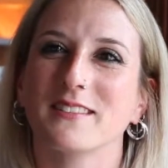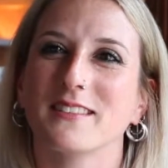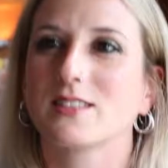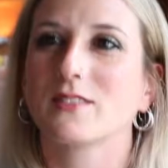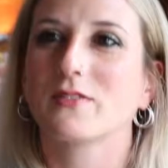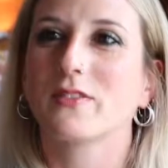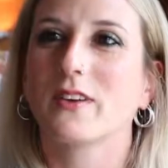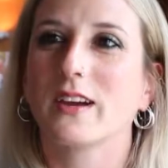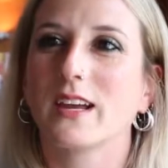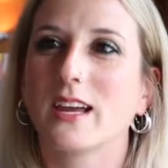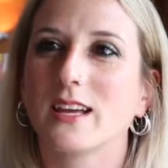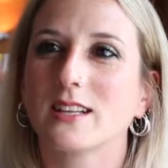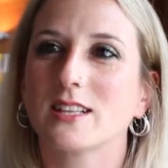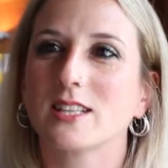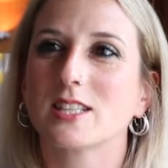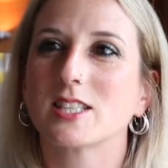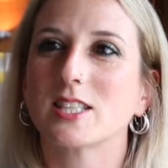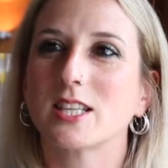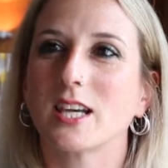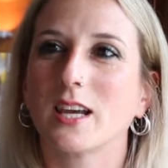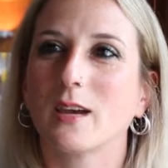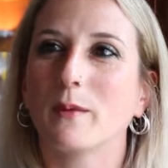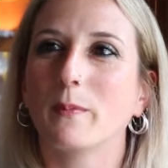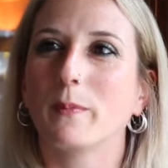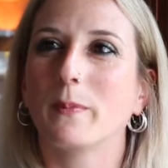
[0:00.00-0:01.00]
If I had a
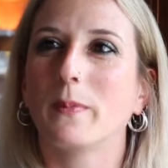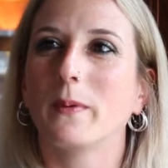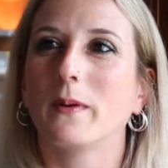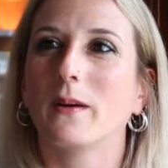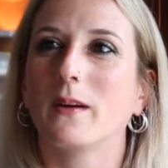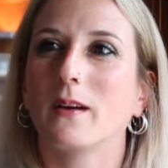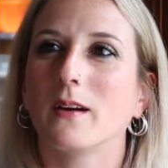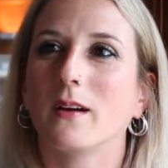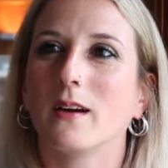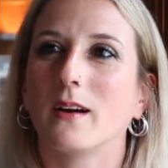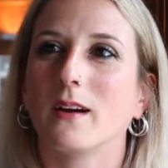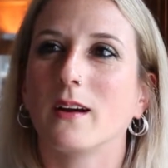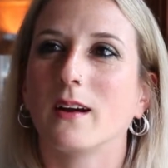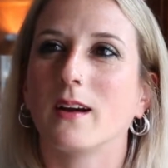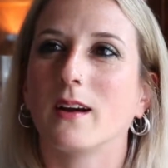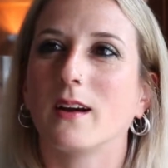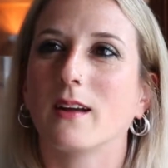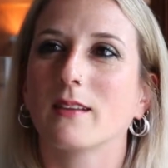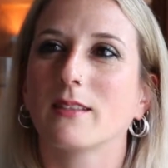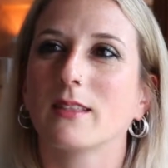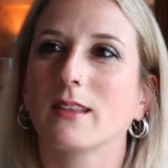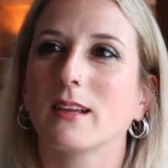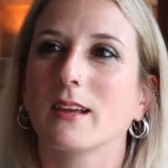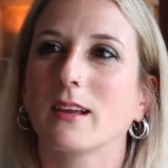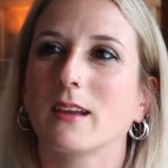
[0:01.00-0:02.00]
tip, I
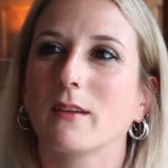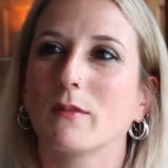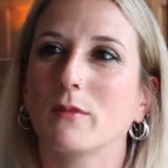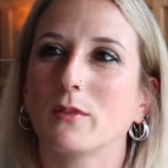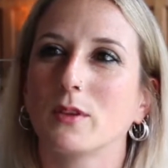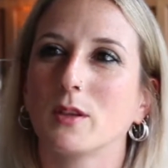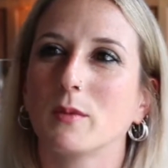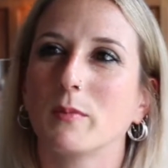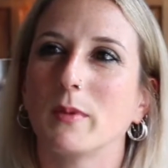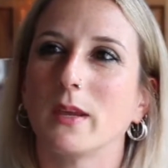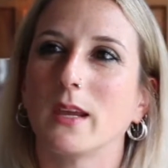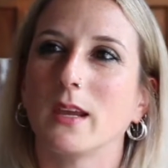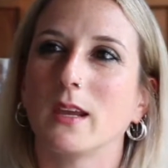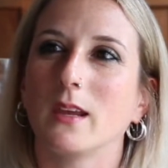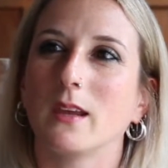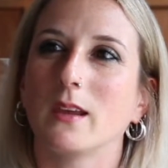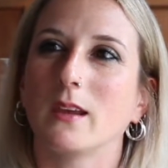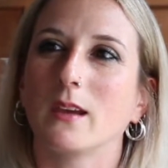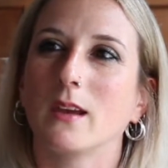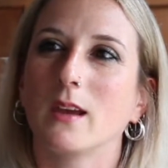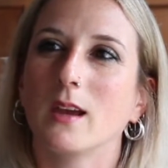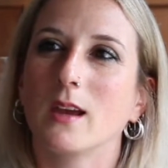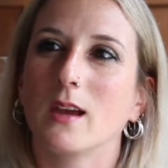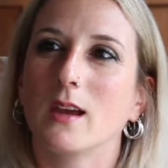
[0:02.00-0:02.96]
think it would be